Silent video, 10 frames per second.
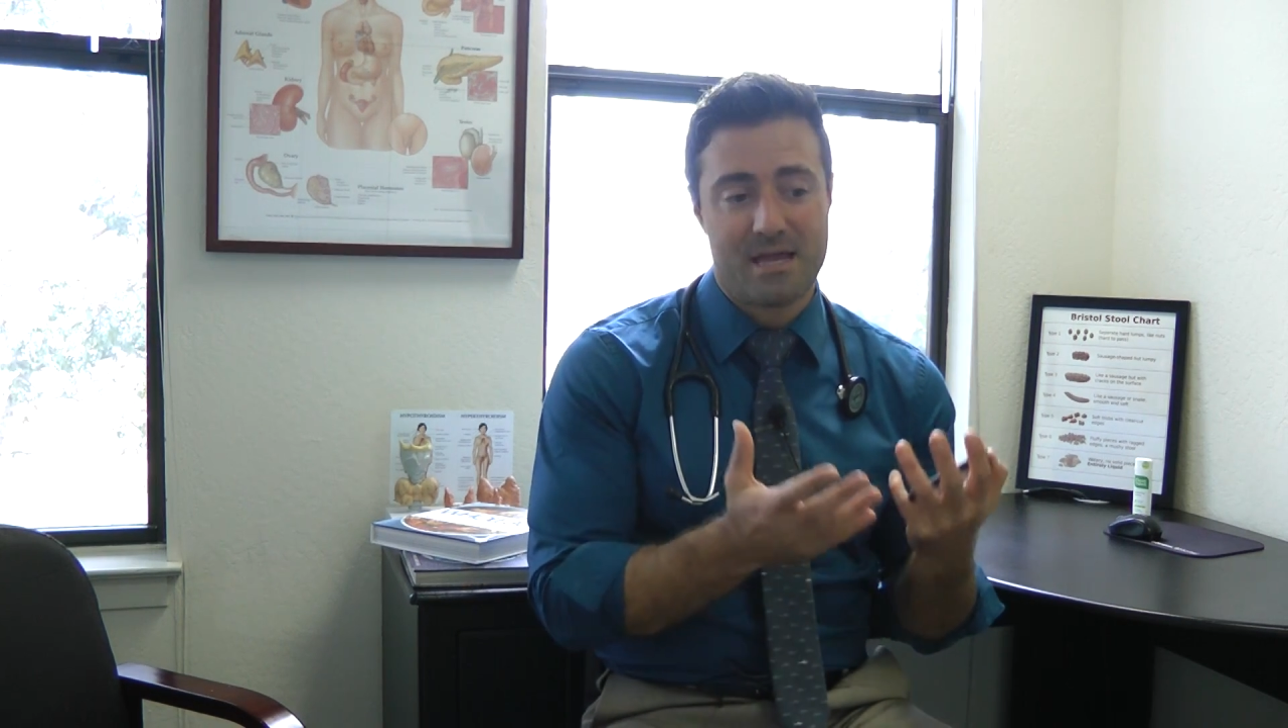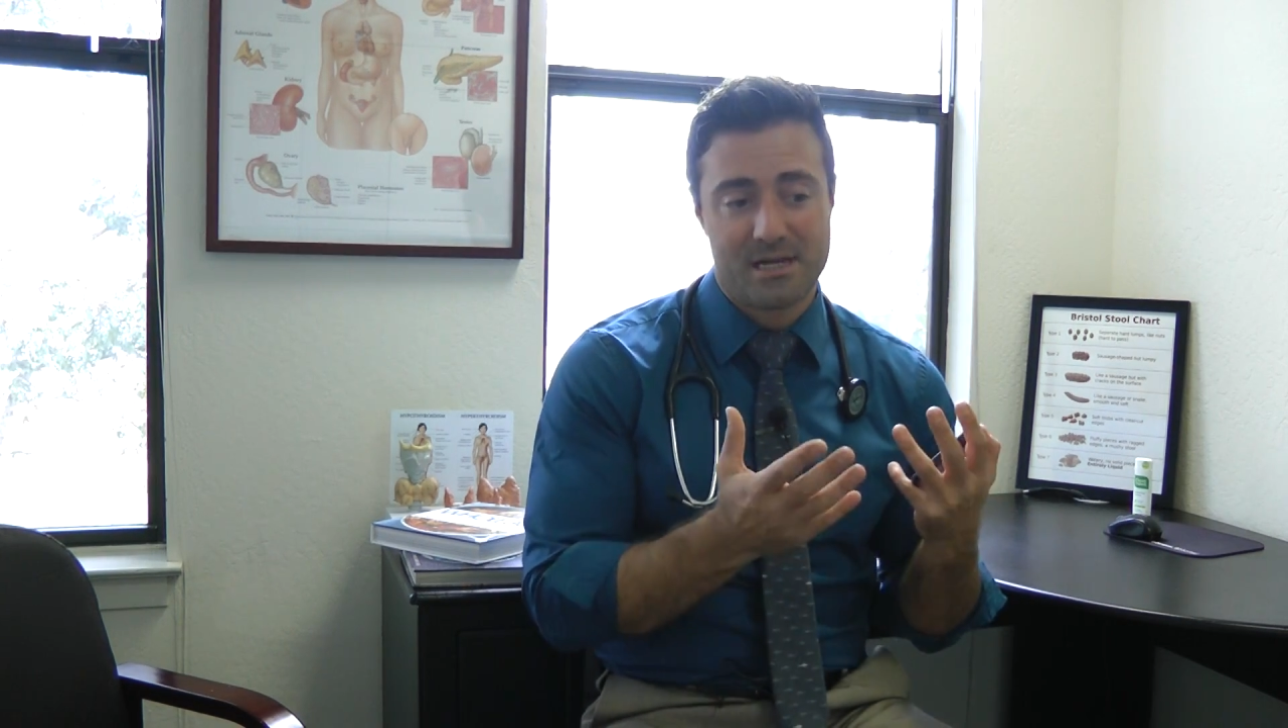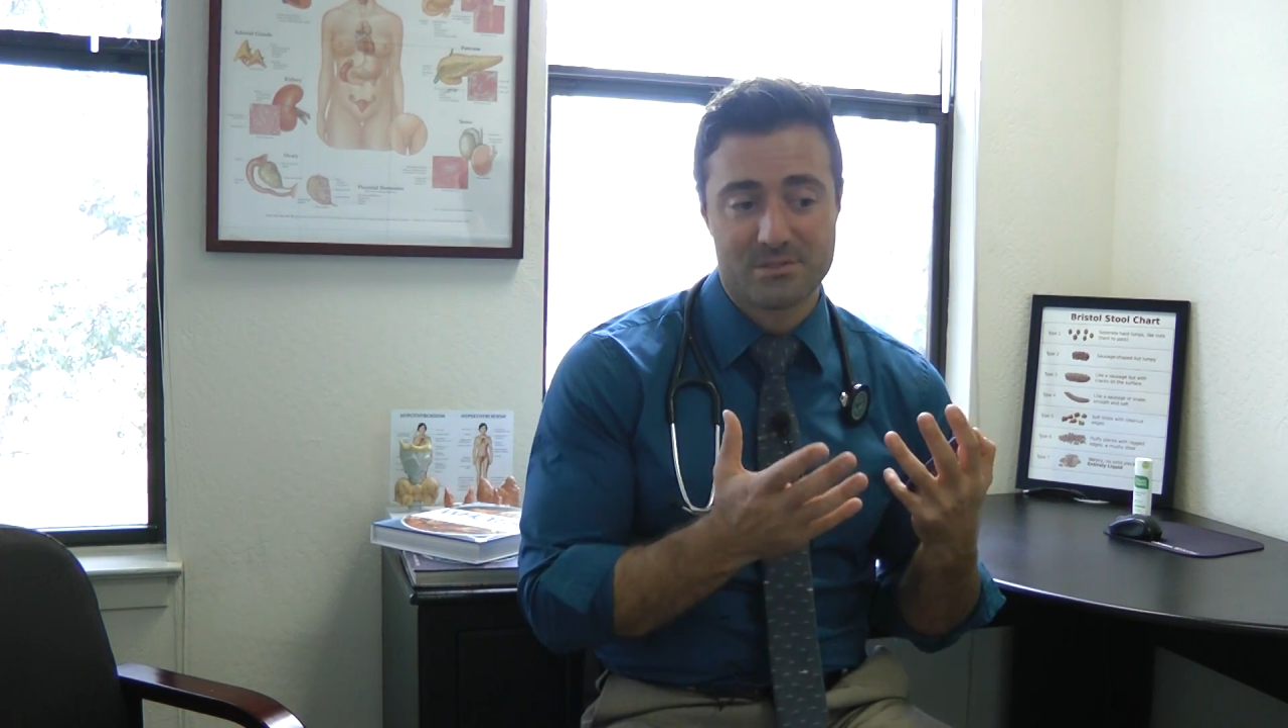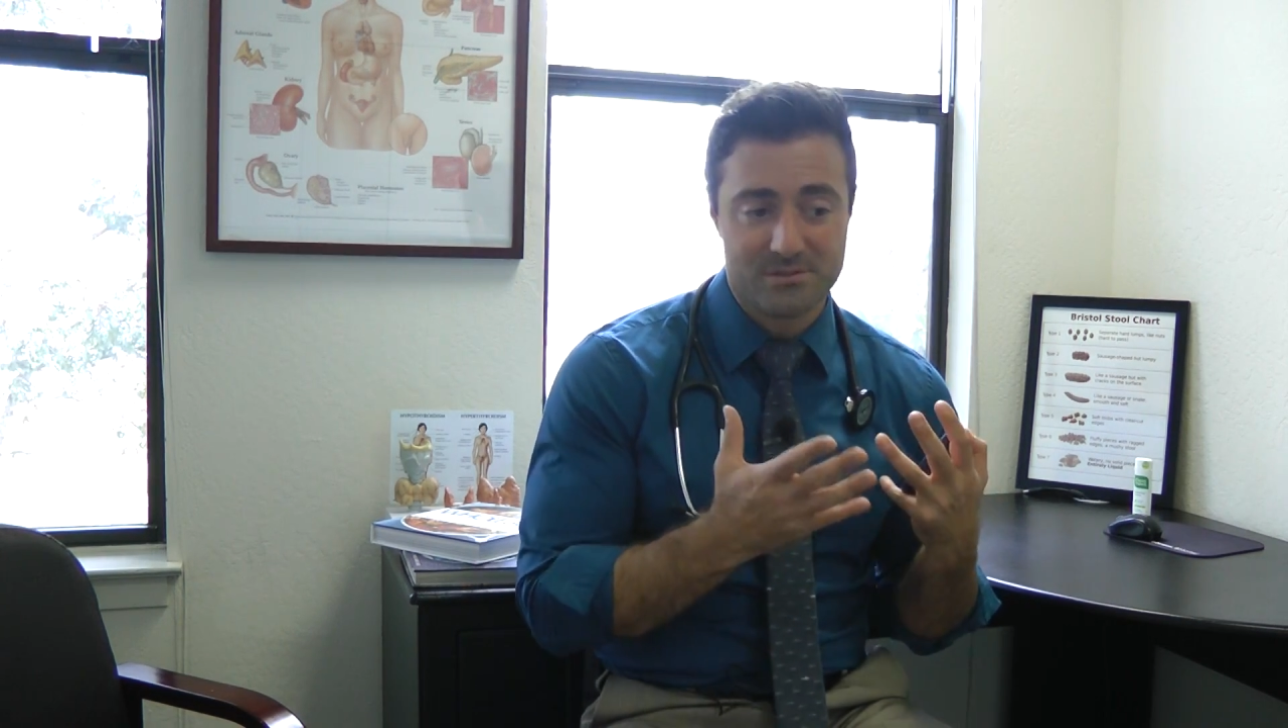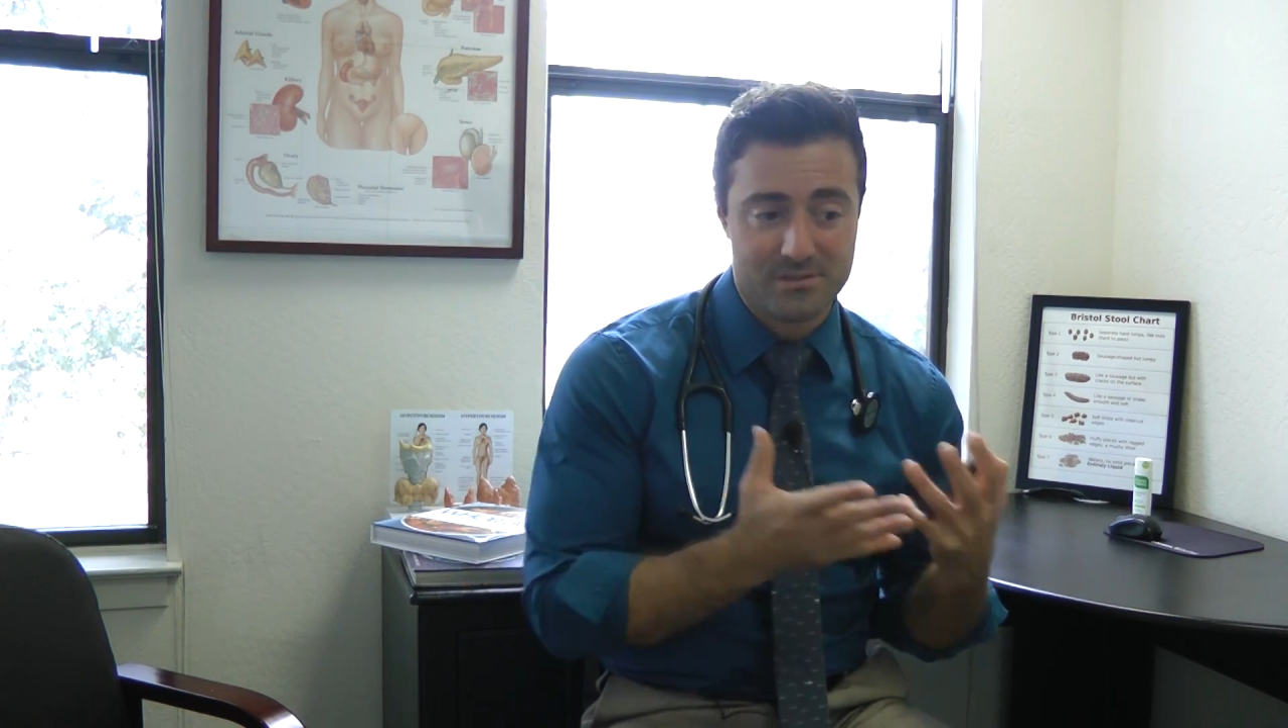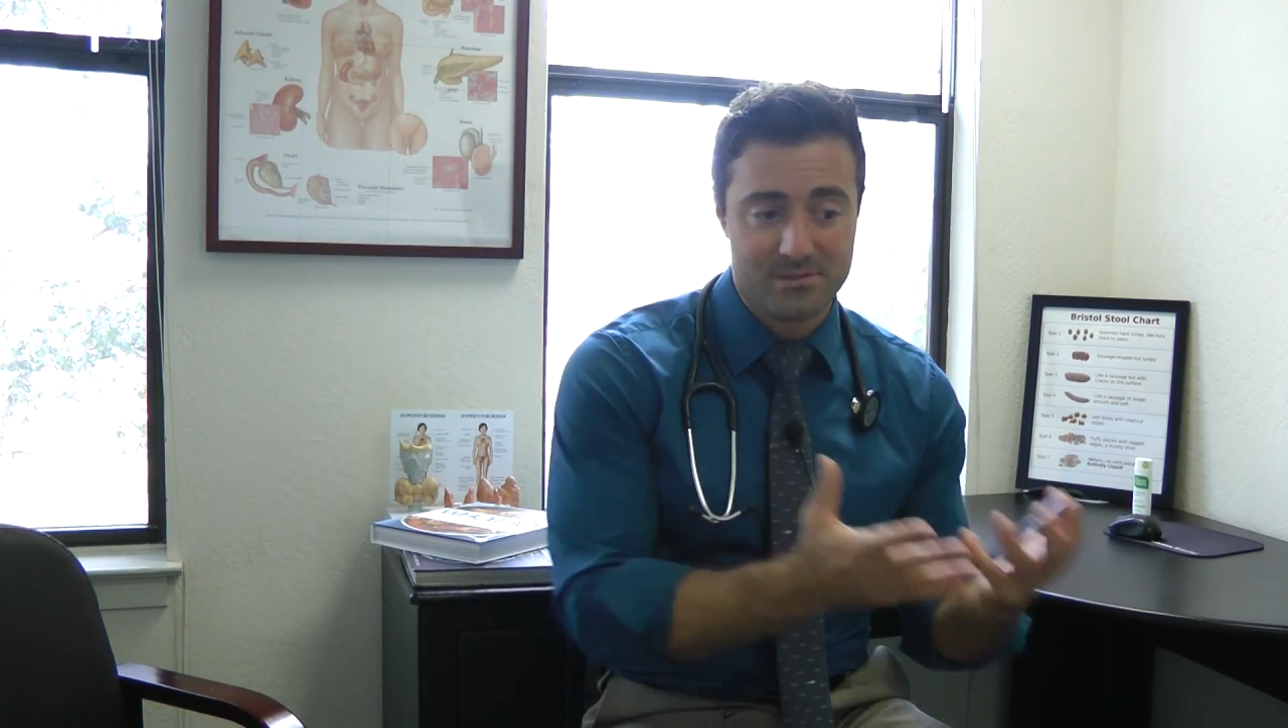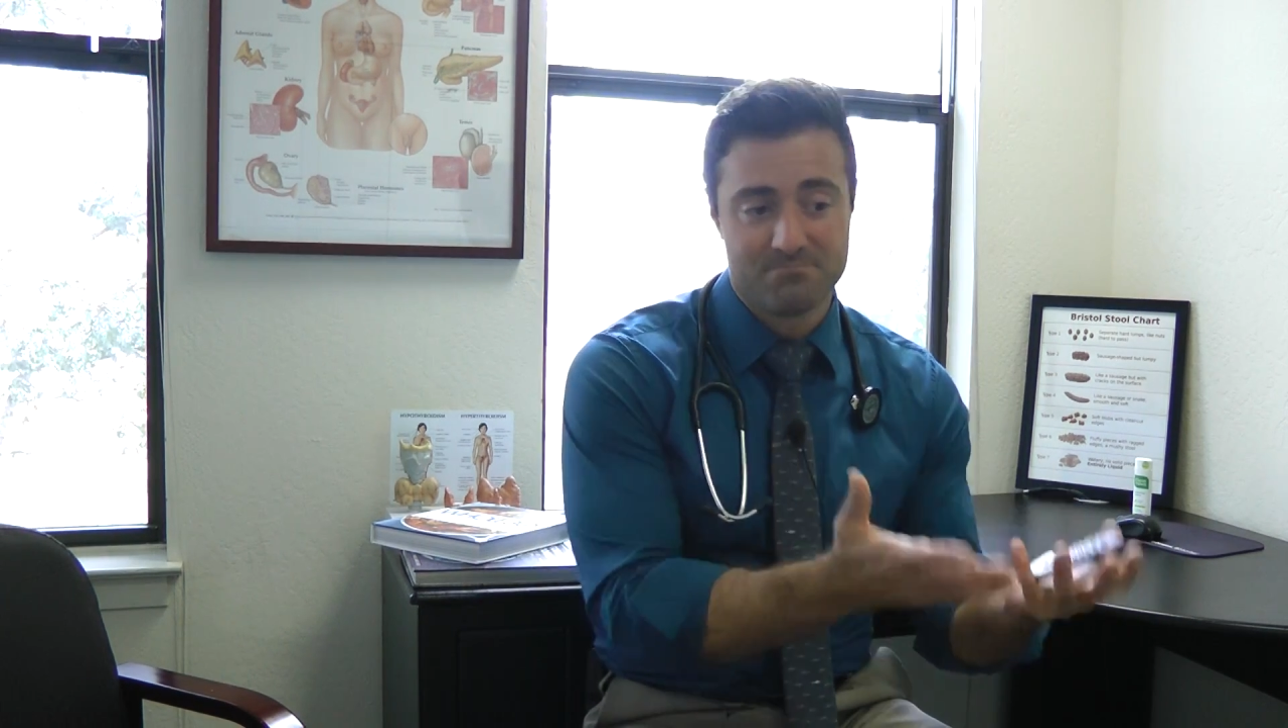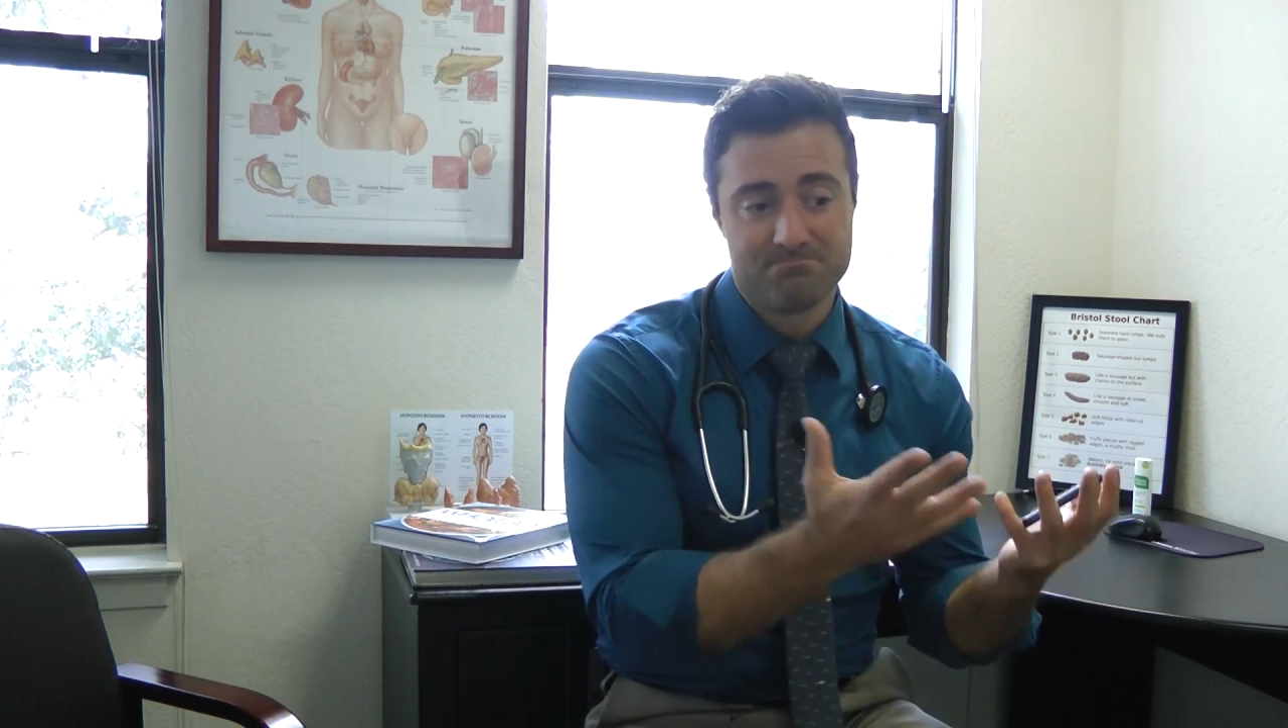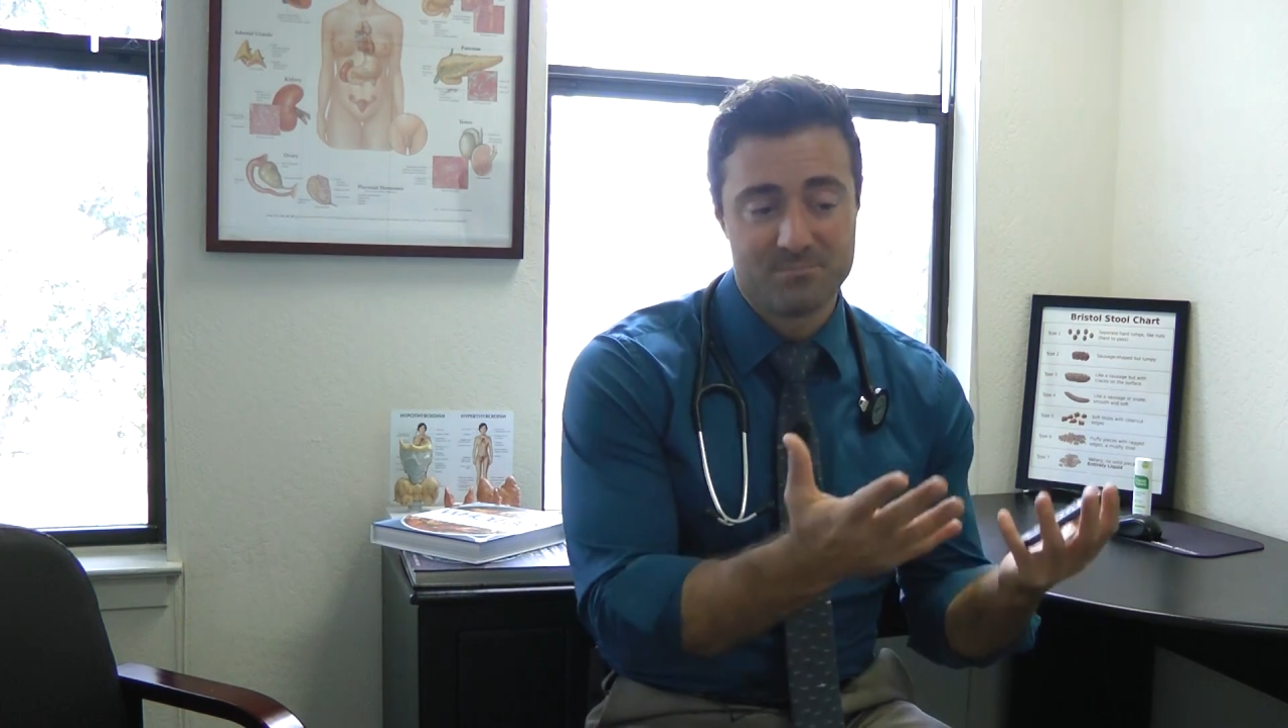actually